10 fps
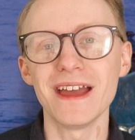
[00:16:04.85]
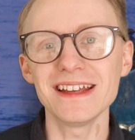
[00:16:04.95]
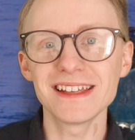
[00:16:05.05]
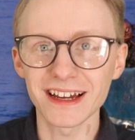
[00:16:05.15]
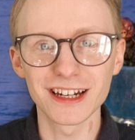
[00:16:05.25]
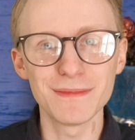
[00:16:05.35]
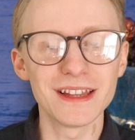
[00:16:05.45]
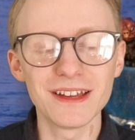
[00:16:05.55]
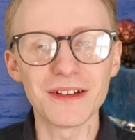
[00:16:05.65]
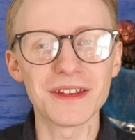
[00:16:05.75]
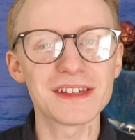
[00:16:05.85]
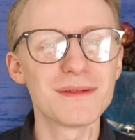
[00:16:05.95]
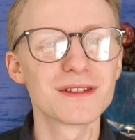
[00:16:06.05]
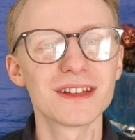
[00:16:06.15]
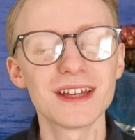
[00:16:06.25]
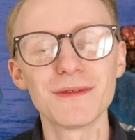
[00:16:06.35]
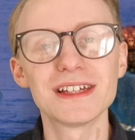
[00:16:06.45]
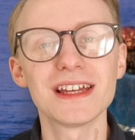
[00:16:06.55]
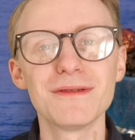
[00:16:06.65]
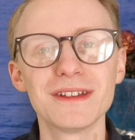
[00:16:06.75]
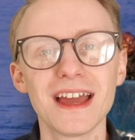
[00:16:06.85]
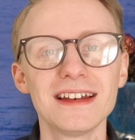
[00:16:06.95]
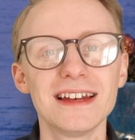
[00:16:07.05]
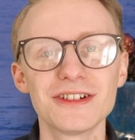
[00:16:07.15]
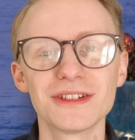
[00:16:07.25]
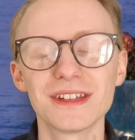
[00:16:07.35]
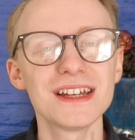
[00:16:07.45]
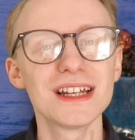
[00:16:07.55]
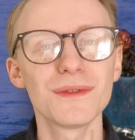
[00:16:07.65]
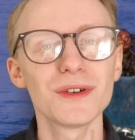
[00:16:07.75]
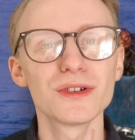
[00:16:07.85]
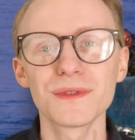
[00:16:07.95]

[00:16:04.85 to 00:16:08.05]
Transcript: Is that going to be, you know, the same sort of thing we see in Legend of the Sea Devils?